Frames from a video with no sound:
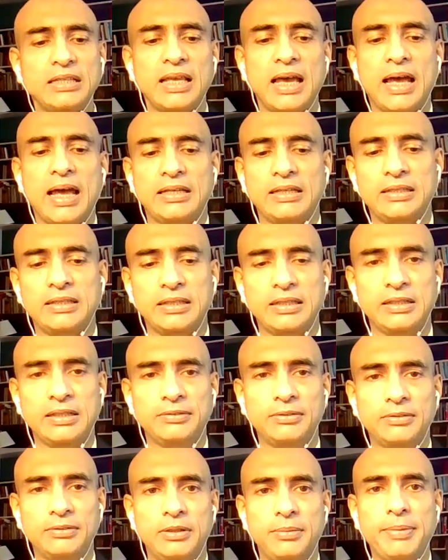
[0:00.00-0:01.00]
that,
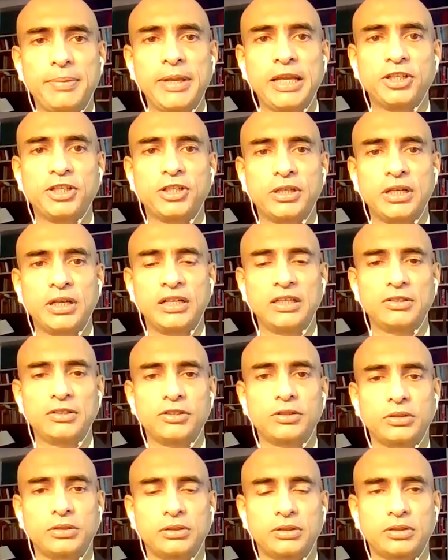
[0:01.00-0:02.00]
uh, the big uh,
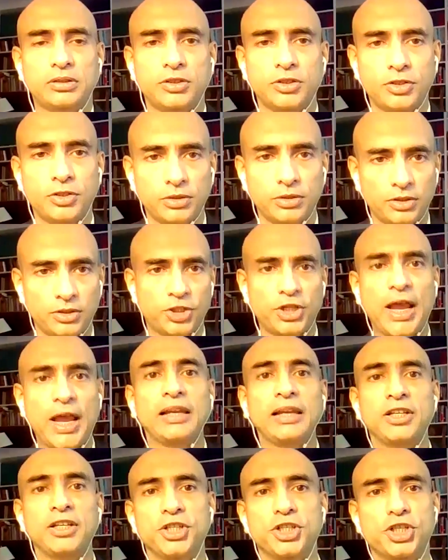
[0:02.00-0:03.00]

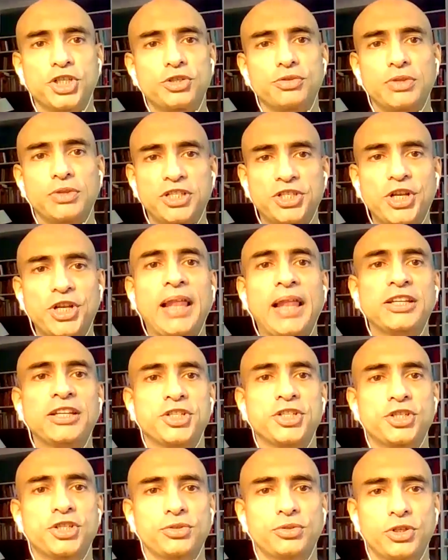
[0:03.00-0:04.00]
challenge to the
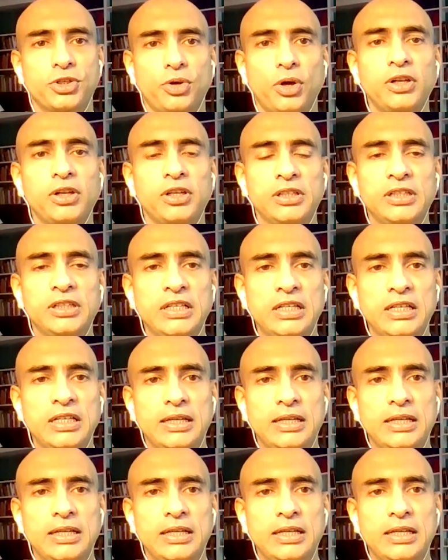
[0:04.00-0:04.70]
challenge to the dollar